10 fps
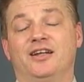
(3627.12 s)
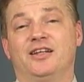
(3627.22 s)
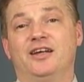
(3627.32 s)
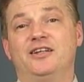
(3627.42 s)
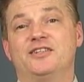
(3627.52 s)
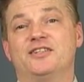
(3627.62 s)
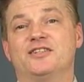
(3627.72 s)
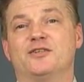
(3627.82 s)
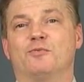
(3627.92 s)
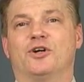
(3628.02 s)
Then a
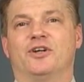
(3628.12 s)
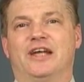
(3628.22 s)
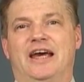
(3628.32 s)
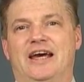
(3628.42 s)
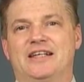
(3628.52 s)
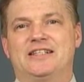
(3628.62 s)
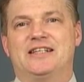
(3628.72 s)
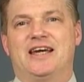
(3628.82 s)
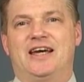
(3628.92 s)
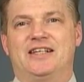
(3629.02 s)
system called
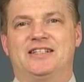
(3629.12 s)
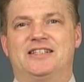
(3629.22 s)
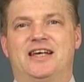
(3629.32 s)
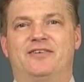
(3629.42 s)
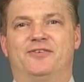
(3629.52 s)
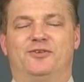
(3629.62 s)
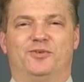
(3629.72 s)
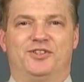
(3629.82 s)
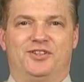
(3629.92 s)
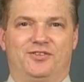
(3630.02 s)
SS7
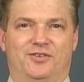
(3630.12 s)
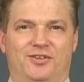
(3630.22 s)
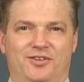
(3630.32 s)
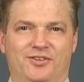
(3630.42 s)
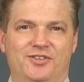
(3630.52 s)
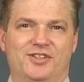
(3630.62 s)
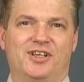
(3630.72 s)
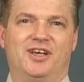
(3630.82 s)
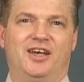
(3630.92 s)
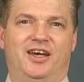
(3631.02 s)
was introduced,
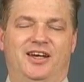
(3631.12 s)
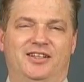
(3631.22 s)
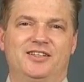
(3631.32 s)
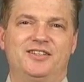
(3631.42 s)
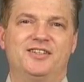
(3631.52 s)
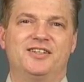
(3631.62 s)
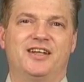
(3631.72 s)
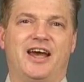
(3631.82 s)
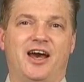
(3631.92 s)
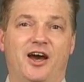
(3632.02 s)
and this is
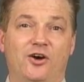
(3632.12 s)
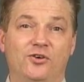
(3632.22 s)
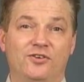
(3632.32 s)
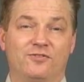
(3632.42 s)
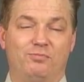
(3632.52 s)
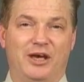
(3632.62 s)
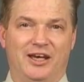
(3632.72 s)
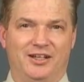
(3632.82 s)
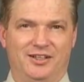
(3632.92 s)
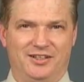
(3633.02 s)
an
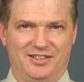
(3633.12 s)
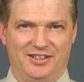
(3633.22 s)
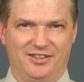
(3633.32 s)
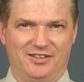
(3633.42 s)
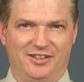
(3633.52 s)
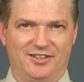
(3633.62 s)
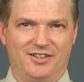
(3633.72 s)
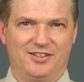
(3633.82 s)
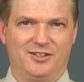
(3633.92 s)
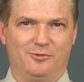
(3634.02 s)
out-of-band signaling
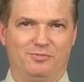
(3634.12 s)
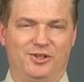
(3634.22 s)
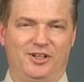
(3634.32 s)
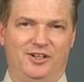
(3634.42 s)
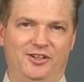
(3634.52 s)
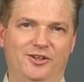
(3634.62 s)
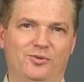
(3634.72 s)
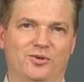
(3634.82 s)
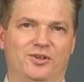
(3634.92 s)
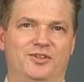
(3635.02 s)
system. In other
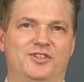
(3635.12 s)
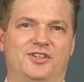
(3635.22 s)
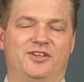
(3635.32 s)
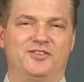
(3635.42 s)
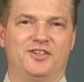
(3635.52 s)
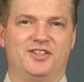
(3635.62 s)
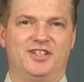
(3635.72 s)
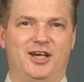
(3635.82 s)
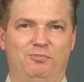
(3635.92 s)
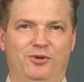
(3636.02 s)
words, there's a
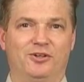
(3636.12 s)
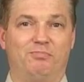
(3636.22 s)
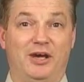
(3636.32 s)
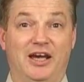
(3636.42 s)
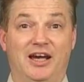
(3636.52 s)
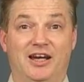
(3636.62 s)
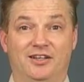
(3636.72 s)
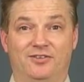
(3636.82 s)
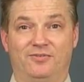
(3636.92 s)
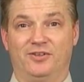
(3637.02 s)
separate
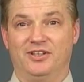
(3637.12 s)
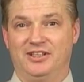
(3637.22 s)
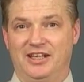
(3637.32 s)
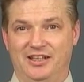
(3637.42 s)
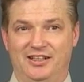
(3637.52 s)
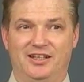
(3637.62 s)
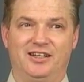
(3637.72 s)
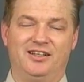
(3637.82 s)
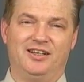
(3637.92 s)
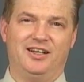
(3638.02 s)
path for the
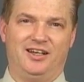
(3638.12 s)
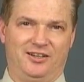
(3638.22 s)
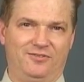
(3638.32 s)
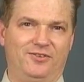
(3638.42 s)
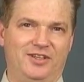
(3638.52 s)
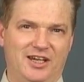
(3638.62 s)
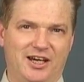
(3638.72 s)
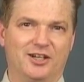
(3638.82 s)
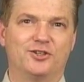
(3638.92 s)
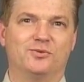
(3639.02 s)
data and for the
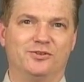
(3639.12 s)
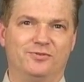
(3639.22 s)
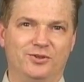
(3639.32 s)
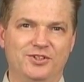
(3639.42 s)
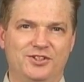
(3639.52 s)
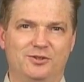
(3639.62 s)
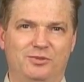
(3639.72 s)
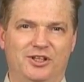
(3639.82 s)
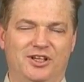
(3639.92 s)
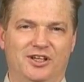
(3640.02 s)
actual voice
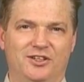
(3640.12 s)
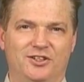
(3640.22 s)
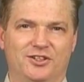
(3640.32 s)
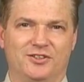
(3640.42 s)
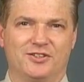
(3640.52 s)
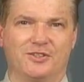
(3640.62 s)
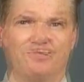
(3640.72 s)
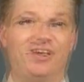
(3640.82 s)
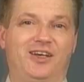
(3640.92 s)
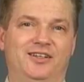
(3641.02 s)
communications.
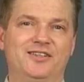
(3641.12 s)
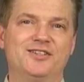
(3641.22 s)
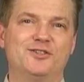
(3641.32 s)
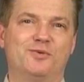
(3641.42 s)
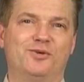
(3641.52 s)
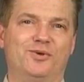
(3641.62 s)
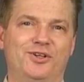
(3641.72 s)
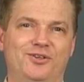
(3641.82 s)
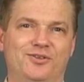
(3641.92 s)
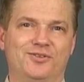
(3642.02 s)
And this is what we
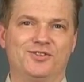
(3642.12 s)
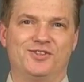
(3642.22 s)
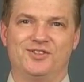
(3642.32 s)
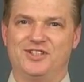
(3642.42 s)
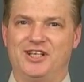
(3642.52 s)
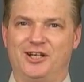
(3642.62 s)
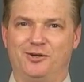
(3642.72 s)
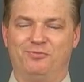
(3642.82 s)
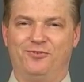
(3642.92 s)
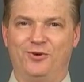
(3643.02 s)
use to set
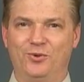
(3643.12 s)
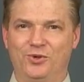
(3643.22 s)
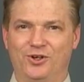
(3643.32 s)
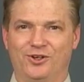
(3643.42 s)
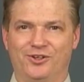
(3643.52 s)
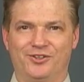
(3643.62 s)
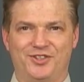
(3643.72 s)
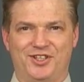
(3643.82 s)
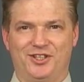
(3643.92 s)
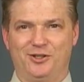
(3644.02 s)
up phone
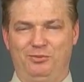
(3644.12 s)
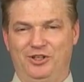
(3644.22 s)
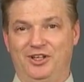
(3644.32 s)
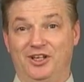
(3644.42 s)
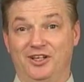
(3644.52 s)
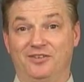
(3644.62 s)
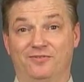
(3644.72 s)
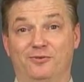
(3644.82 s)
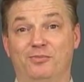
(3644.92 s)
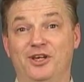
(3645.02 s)
calls and communicate
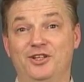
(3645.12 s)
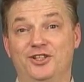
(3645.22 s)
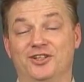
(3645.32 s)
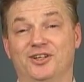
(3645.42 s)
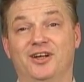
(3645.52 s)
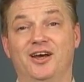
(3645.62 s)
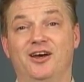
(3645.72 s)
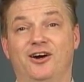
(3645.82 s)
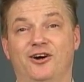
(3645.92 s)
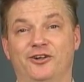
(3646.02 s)
information
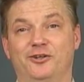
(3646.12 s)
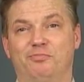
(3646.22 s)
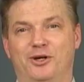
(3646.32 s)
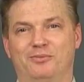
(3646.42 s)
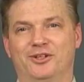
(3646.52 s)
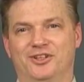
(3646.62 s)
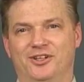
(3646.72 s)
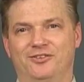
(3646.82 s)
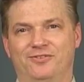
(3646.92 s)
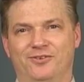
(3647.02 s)
on the public
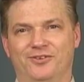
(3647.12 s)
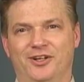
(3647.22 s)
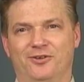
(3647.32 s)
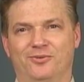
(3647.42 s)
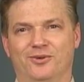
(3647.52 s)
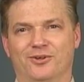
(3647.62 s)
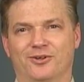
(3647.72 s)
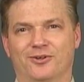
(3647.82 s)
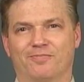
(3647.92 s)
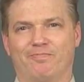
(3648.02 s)
telephone network.